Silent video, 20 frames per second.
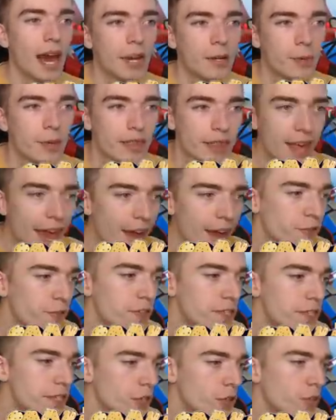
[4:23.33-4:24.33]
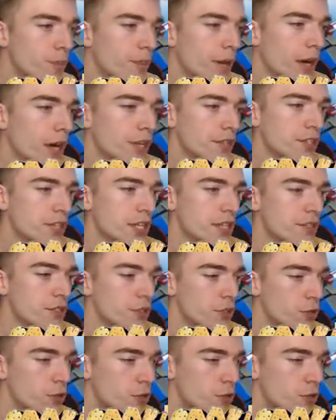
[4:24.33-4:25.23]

And with every single purchase,